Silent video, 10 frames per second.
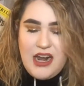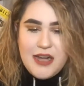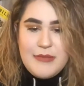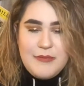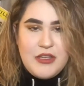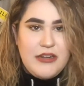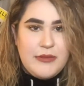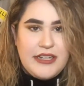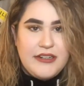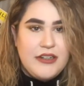on my beauty
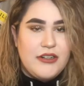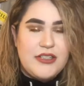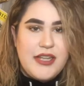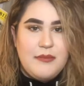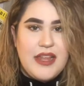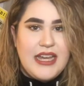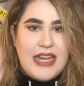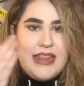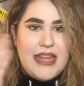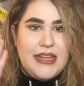blender or
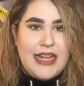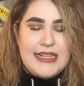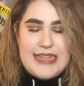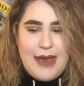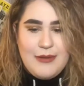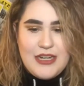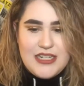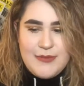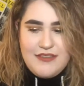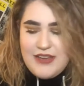something and then, like, dab it
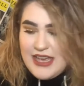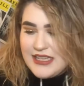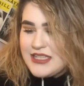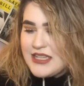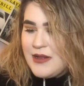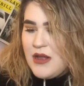onto my face